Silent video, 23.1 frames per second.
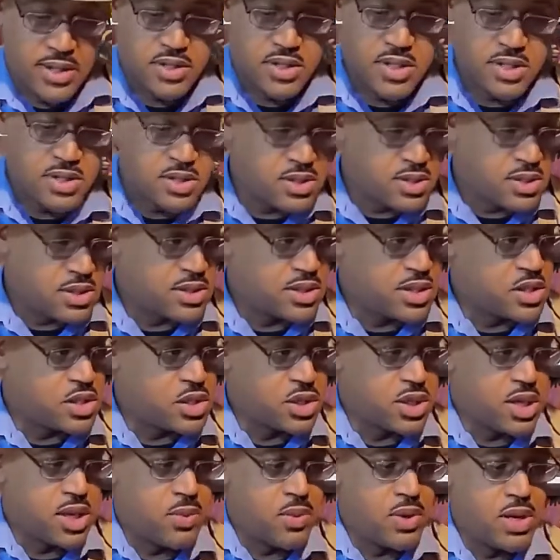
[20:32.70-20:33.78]
so this is
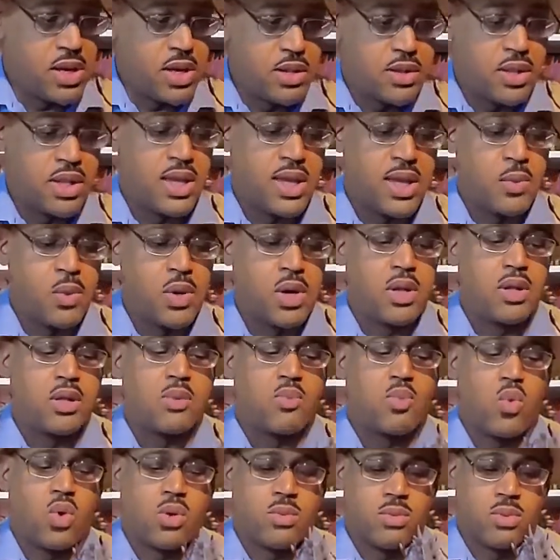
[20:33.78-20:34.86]
essentially one of those, again, one of those
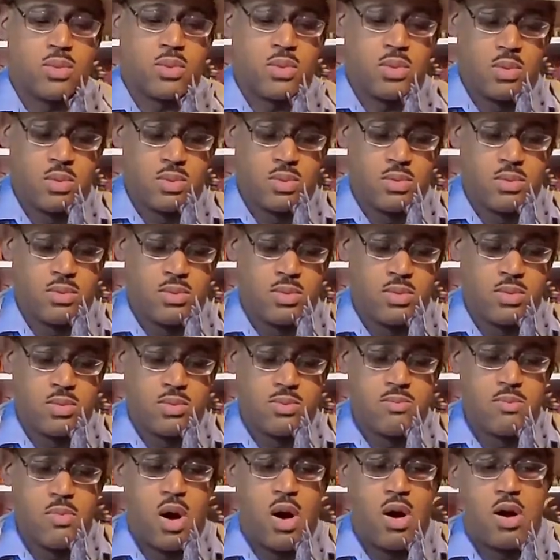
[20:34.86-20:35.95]

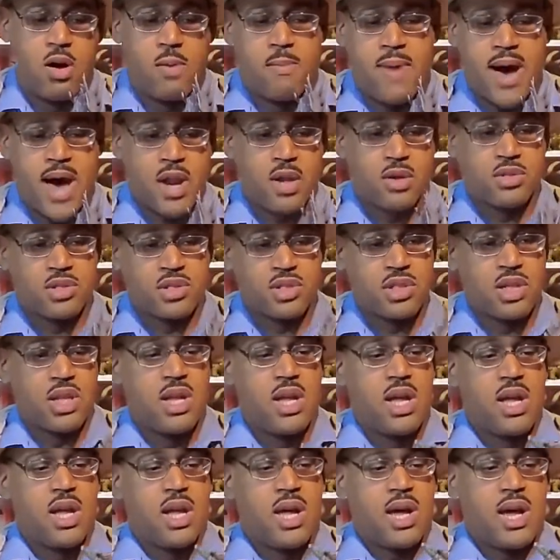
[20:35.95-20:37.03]
mall models.
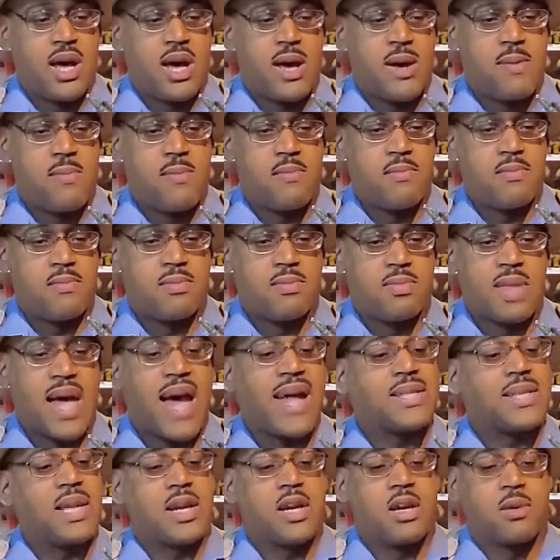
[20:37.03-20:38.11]
Um,
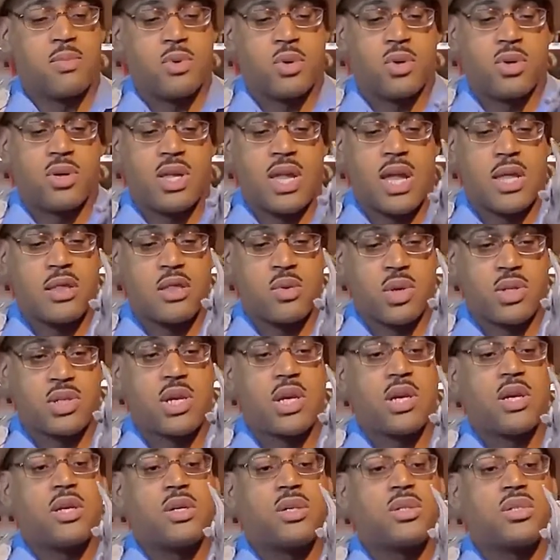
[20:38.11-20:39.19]
not terrible. It has three
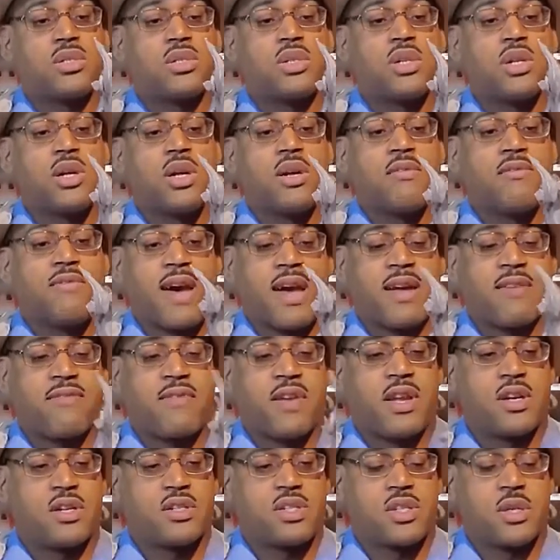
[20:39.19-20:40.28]
toes, five
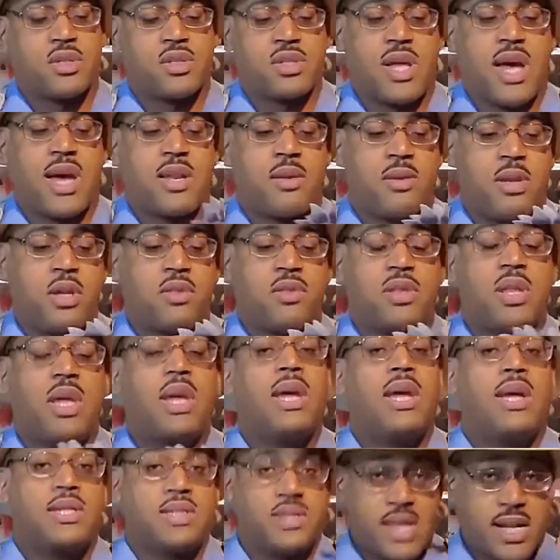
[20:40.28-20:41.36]
fingers. So it's not, you know,
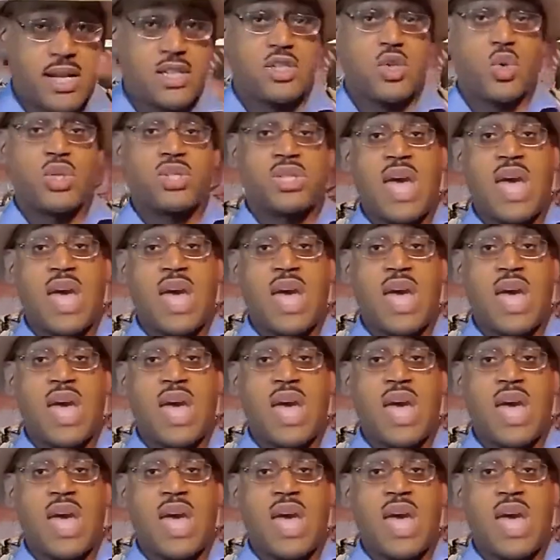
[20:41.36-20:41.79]
Stegosaurus